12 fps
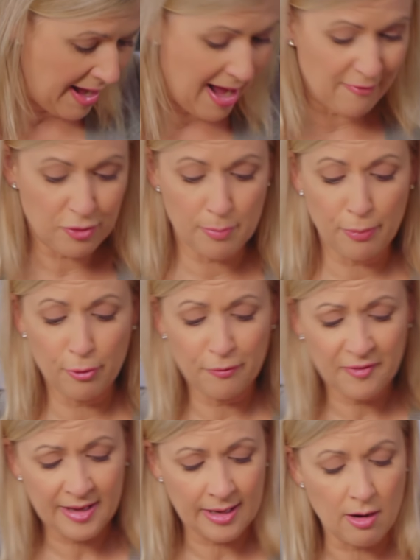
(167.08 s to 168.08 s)
after
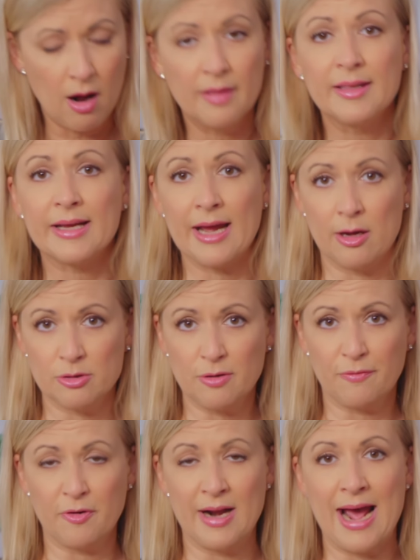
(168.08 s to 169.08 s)
proofing it on the counter
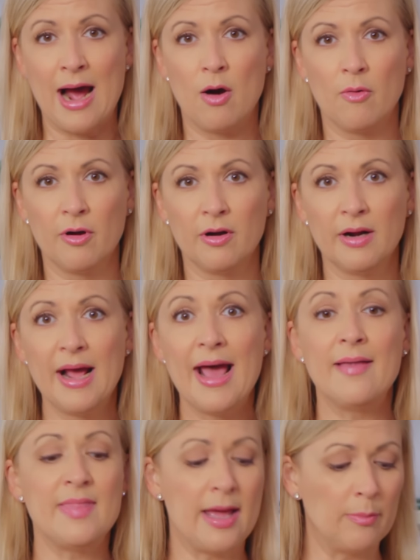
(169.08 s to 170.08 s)
for an hour
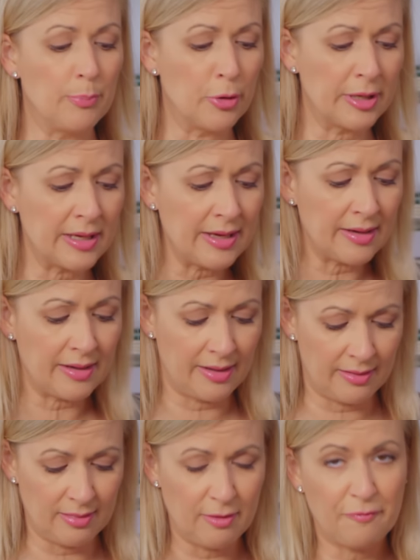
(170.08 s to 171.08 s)
and then putting it
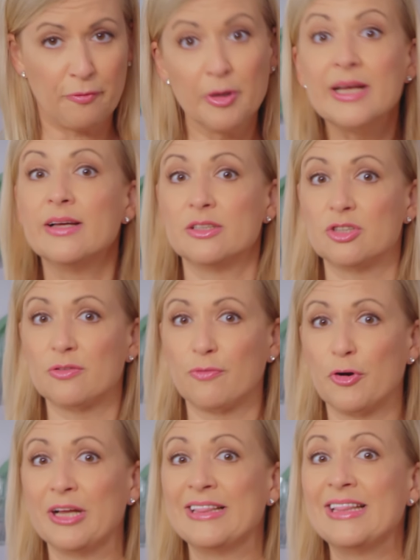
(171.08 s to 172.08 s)
in the fridge
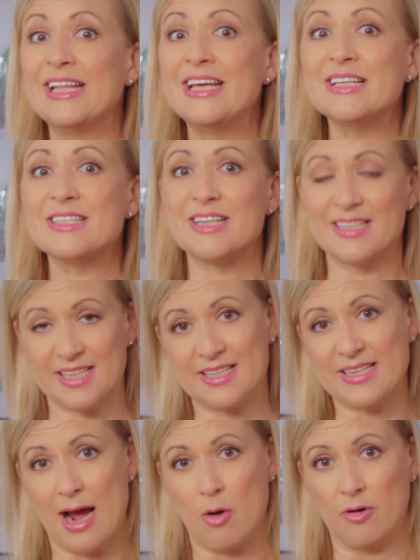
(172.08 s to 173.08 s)
for at least
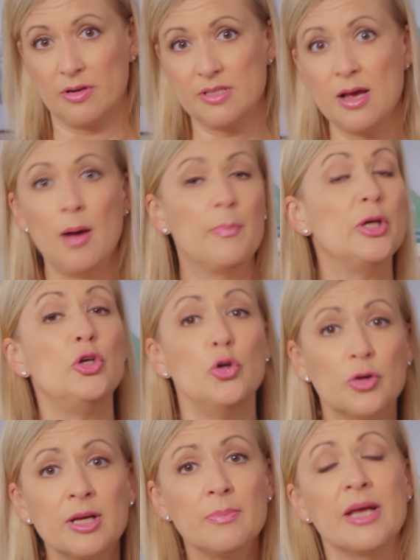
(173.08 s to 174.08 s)
6 hours, but you
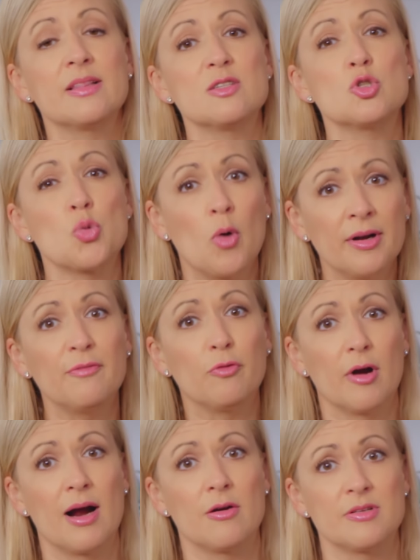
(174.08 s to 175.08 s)
can make this
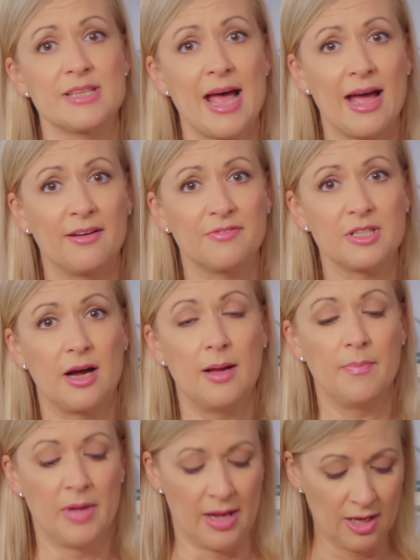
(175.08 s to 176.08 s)
24 hours ahead of
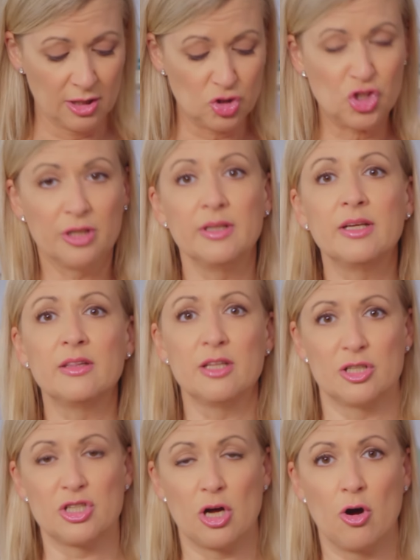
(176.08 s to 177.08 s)
time. Chilling
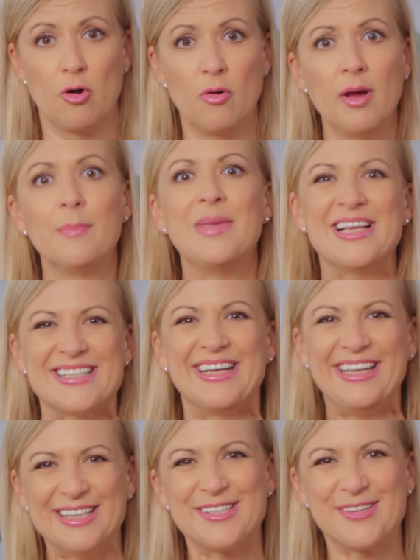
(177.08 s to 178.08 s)
the dough makes it
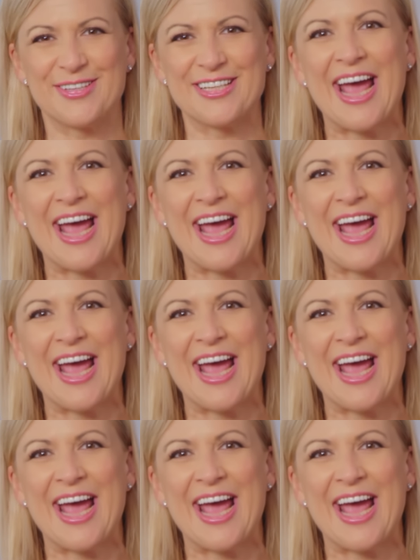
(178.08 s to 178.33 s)
easier to